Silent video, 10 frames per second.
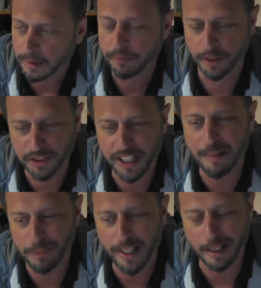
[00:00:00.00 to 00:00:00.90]
For the
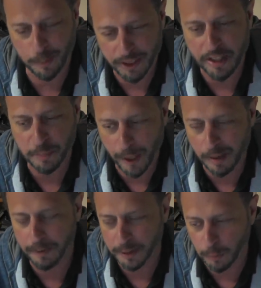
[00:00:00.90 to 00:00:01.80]
same thing. I was
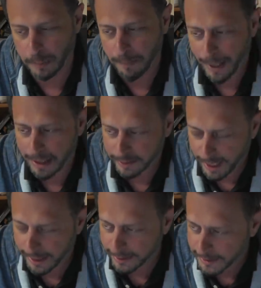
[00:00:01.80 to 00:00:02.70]
experimenting with my
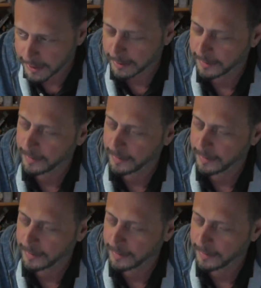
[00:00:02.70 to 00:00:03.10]
balanitis.